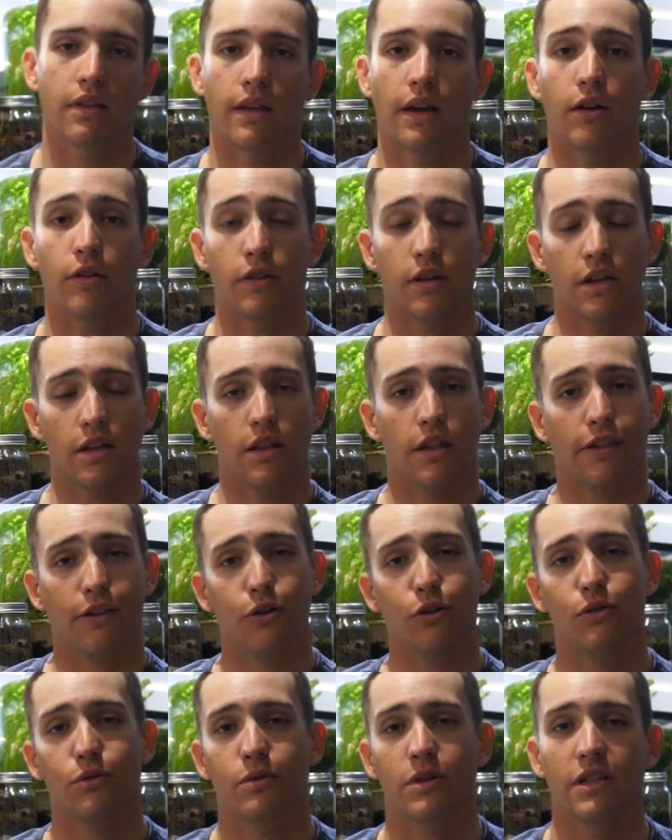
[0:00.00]
Now, the
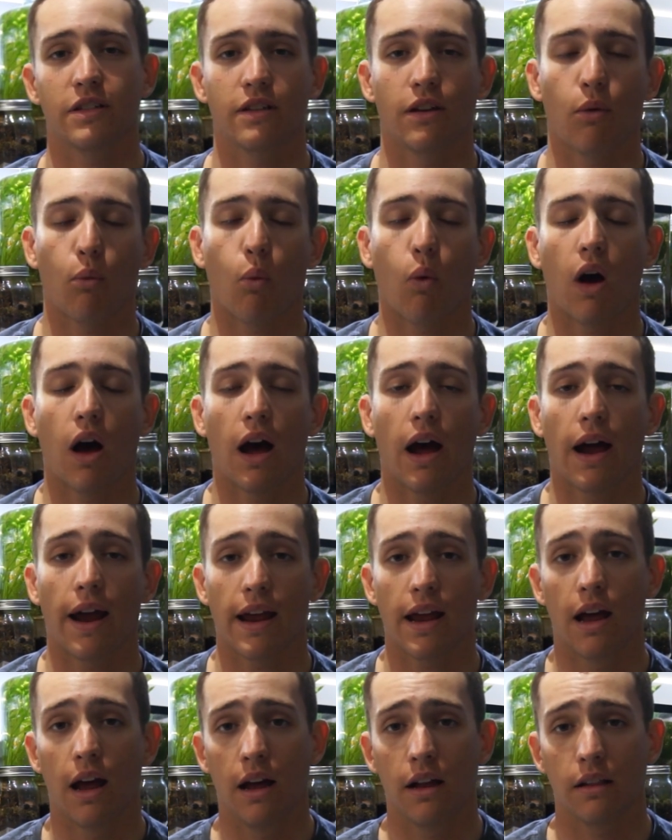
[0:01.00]
third reason
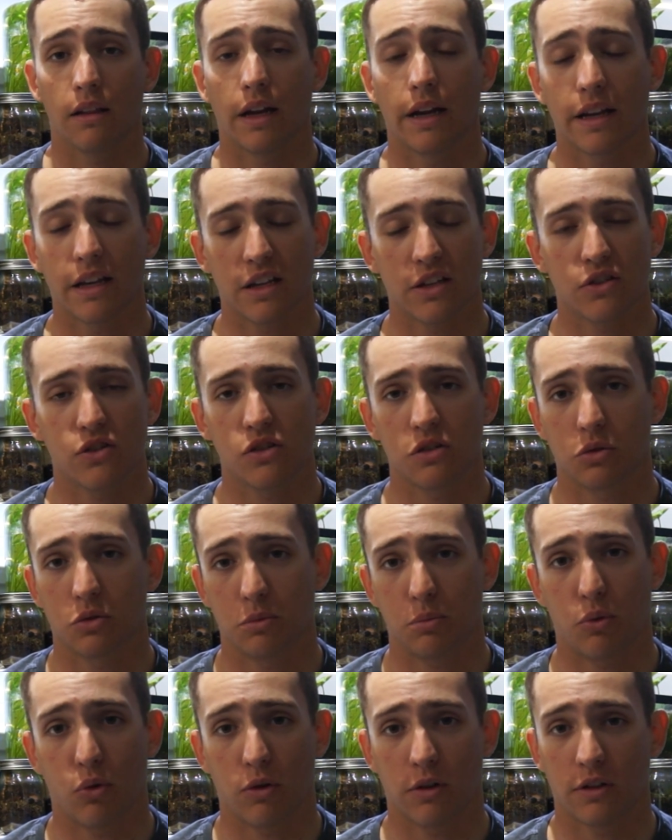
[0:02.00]
why lighting is so
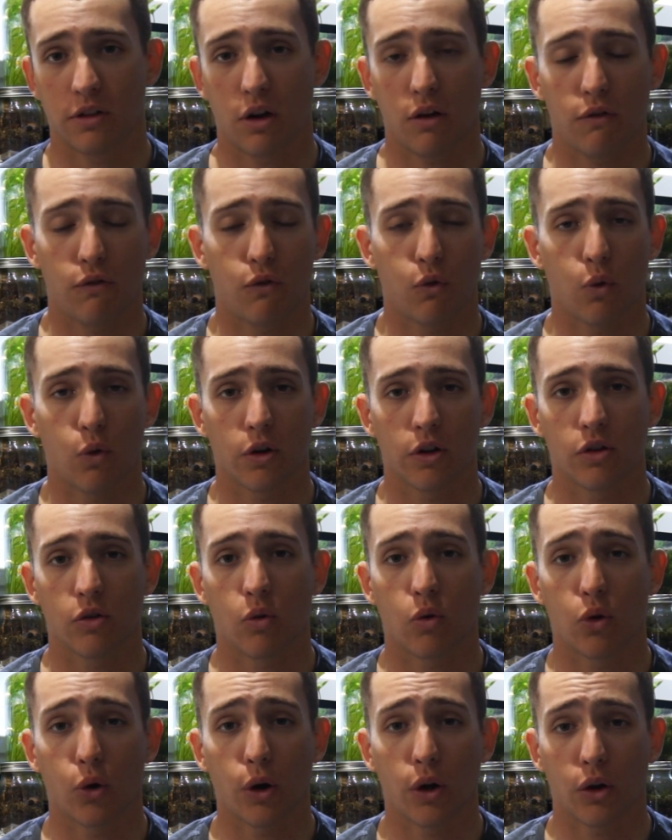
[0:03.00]
important for
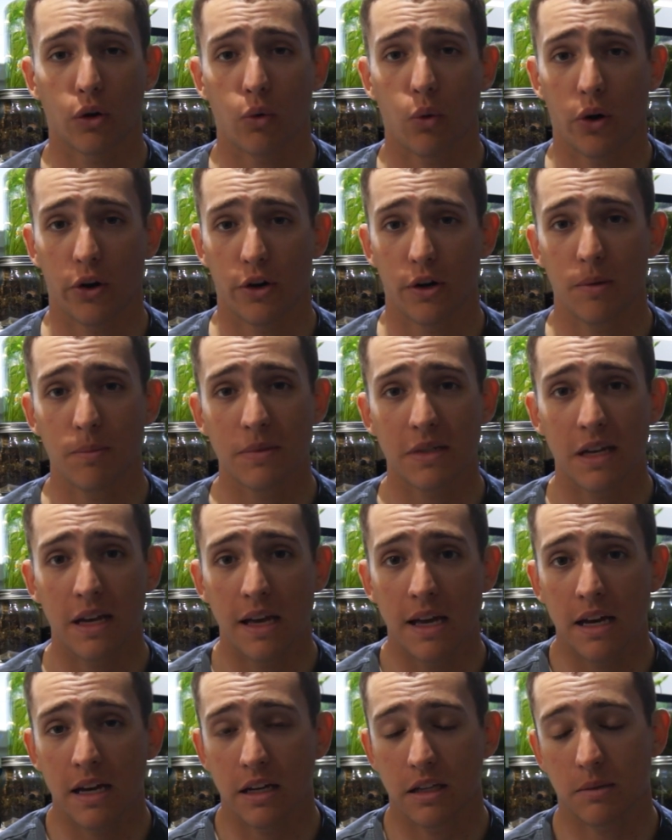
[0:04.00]
your aquariums
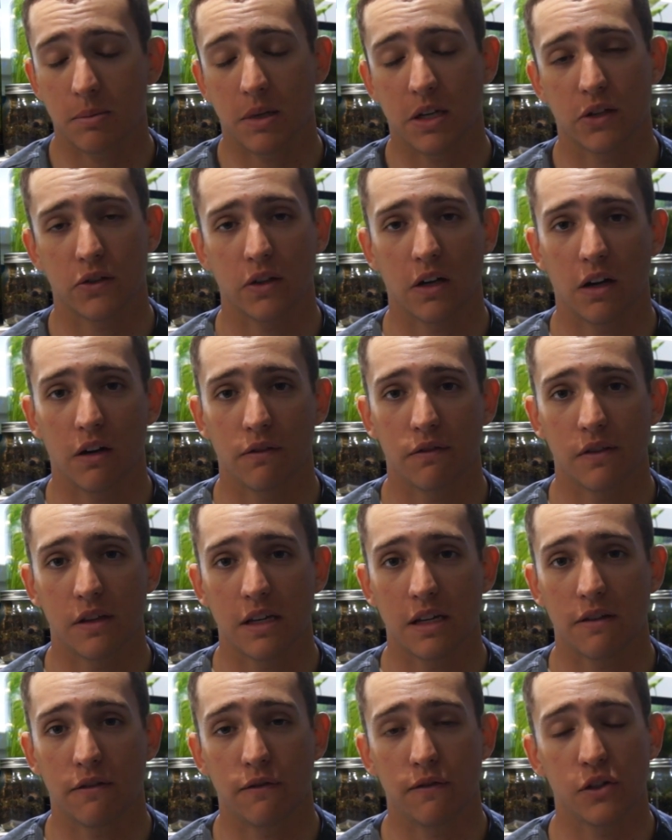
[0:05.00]
is because of
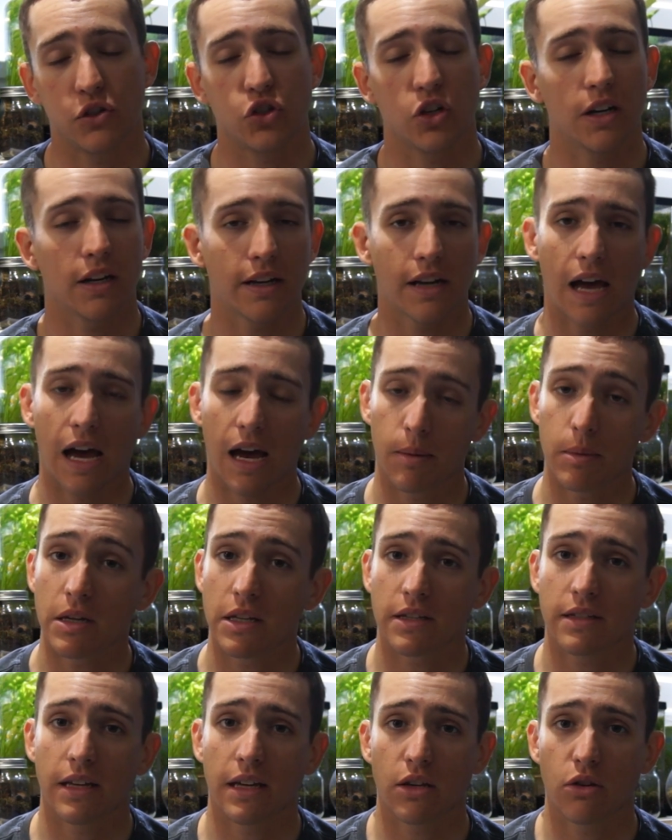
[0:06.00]
the fish and
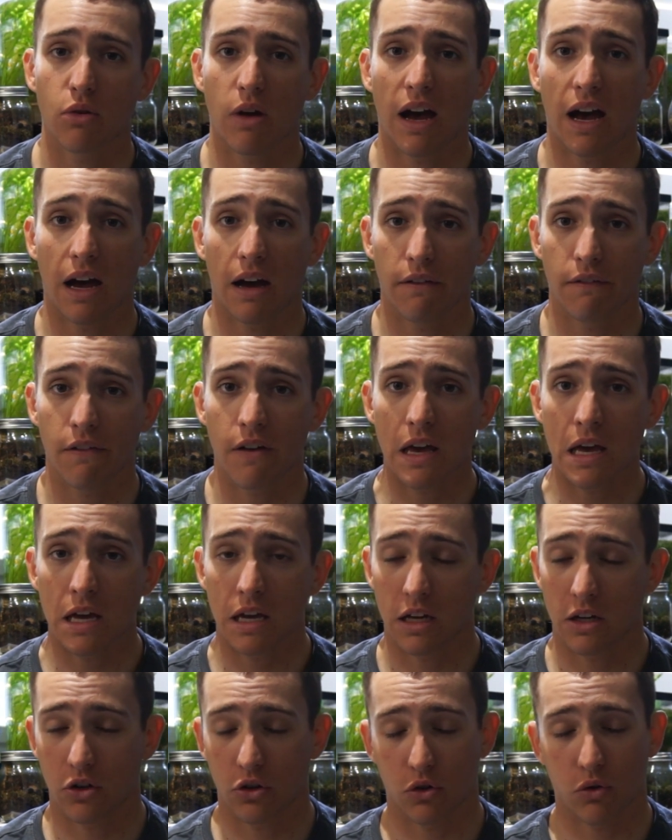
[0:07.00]
inhabitants that you have
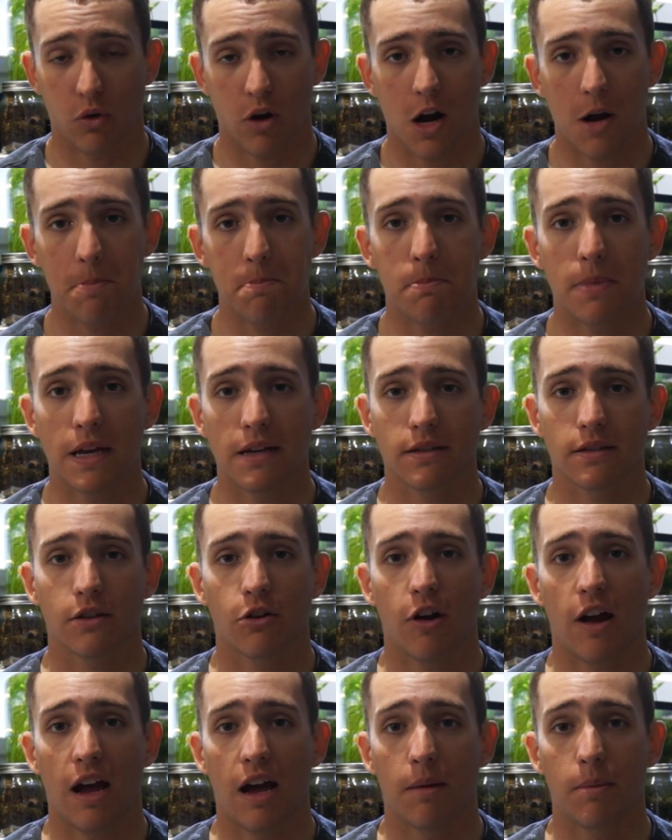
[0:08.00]
in your aquarium base
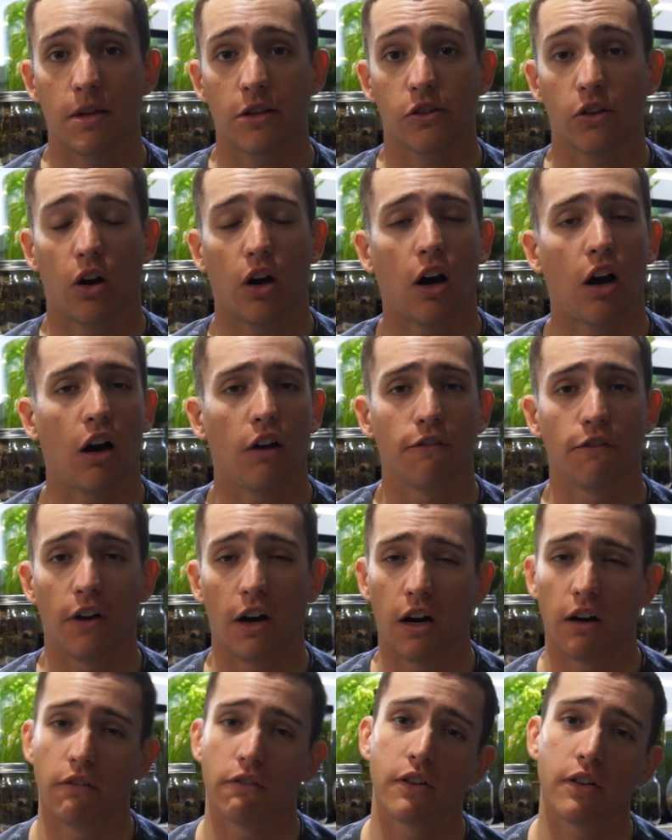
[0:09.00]
their habits off
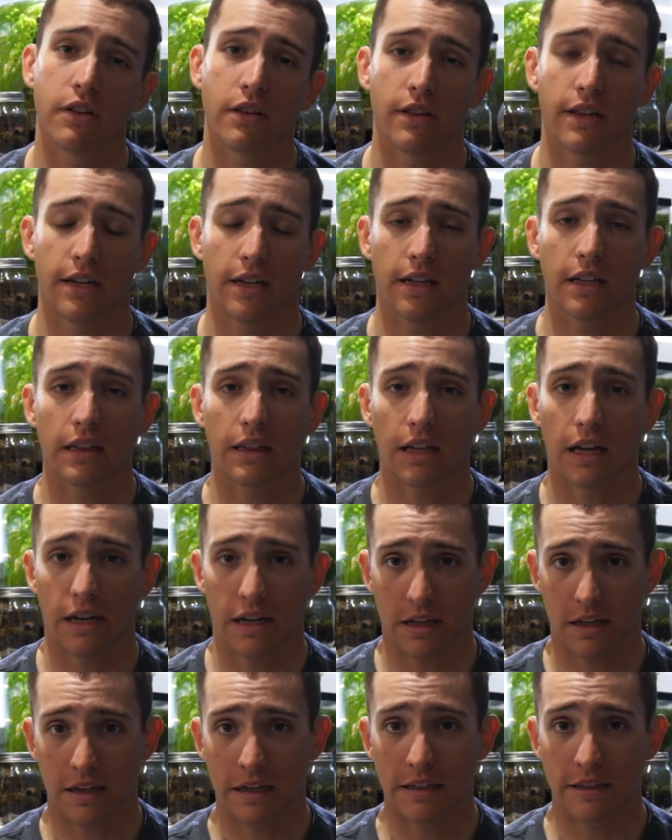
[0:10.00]
of the
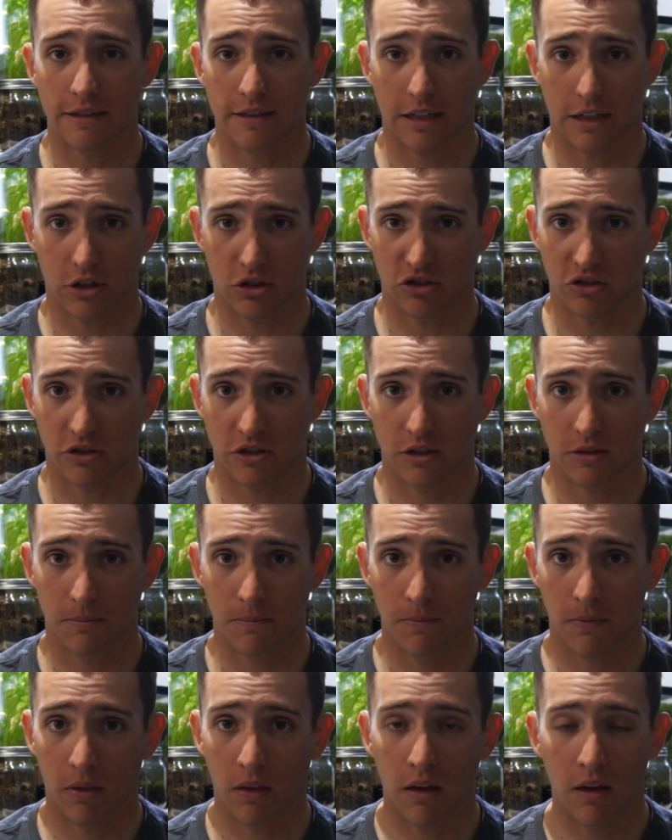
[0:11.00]
lighting cycles.
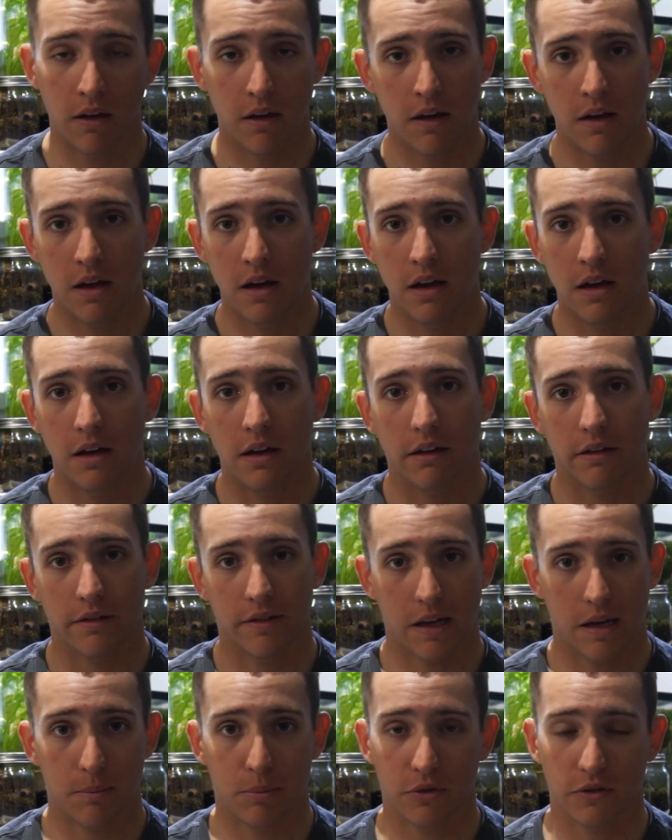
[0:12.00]

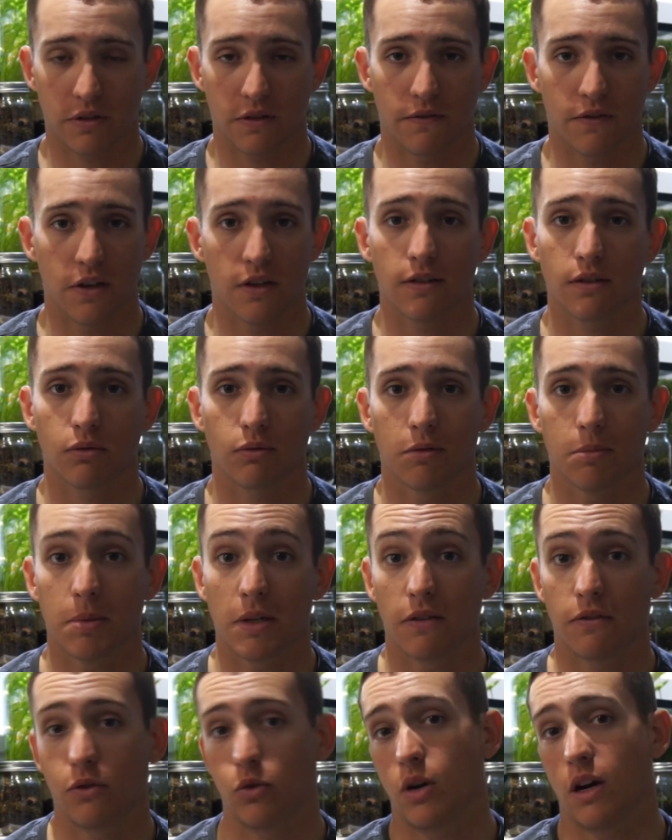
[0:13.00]
Examples of this would be
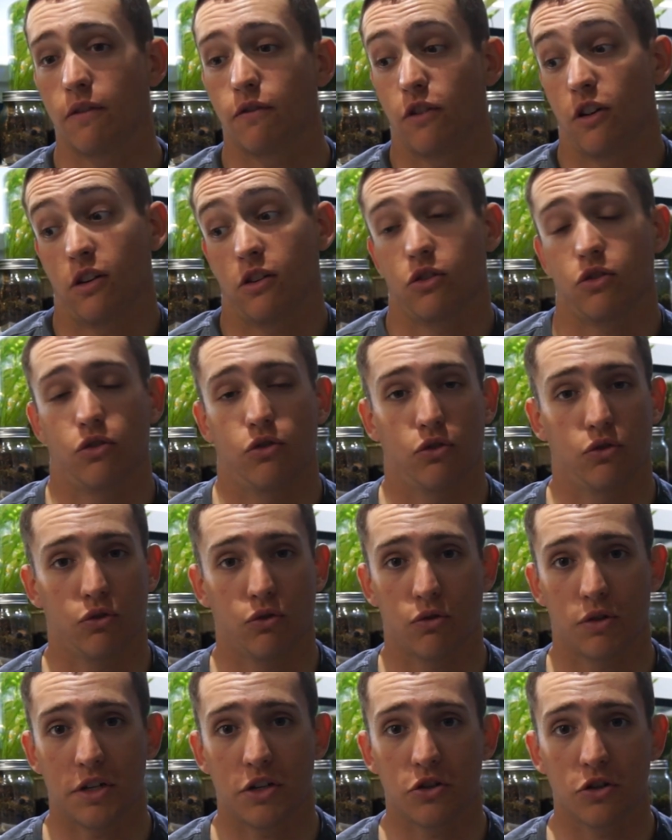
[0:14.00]
if you have nocturnal
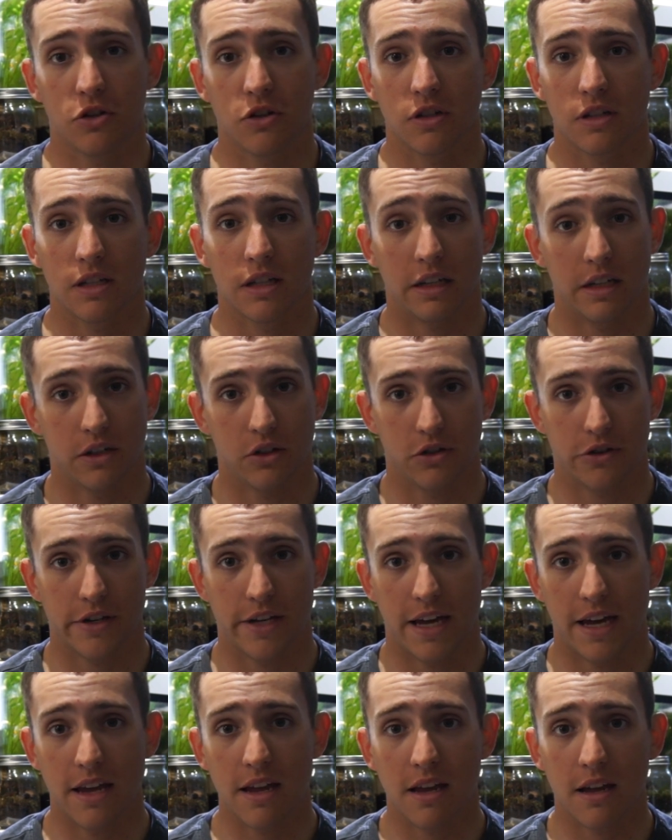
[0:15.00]
creatures in your
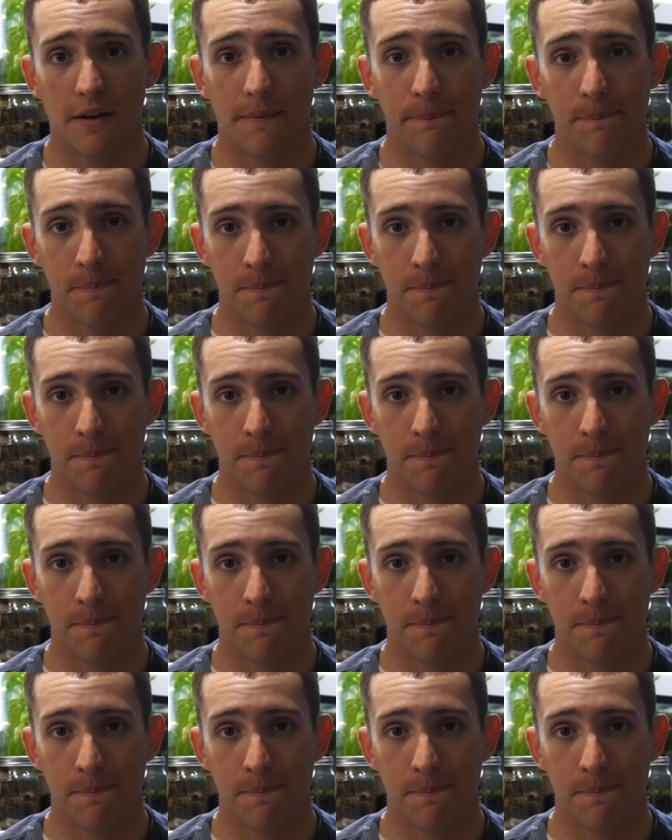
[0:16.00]
tank.